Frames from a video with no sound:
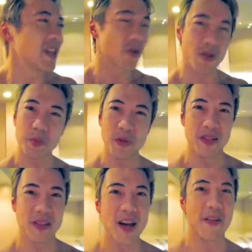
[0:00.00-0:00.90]
in order to pull
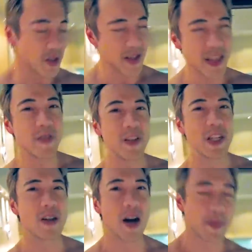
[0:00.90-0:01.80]
this off. So in this
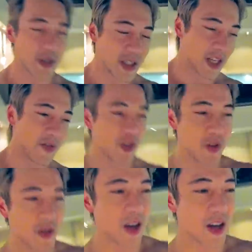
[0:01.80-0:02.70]
video, I'm gonna give
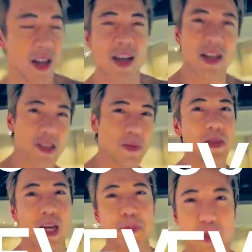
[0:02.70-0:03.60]
you some
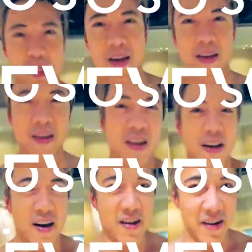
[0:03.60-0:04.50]
tips
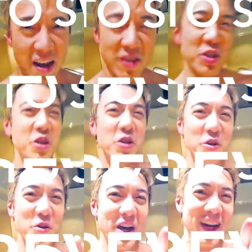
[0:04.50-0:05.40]
on how you